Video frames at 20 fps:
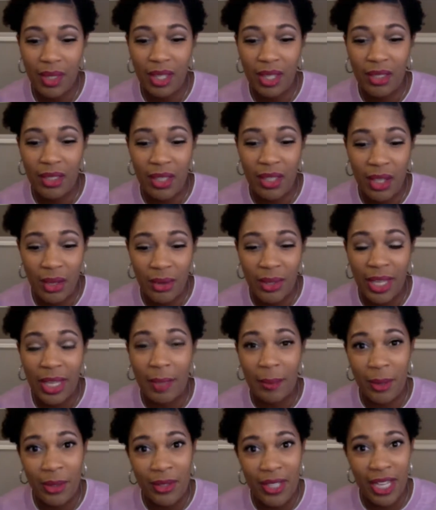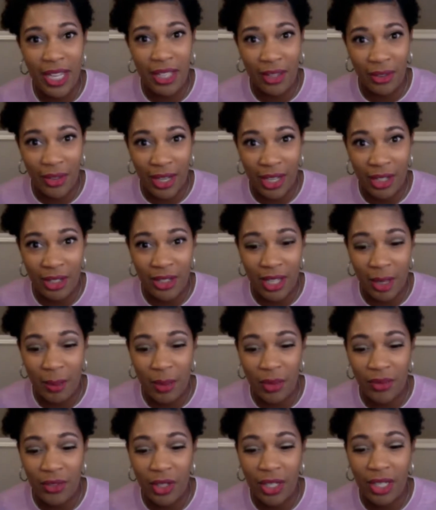So like most 8th graders, I
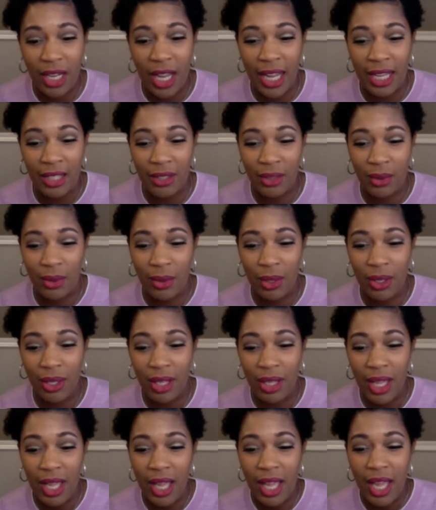moved on to high school.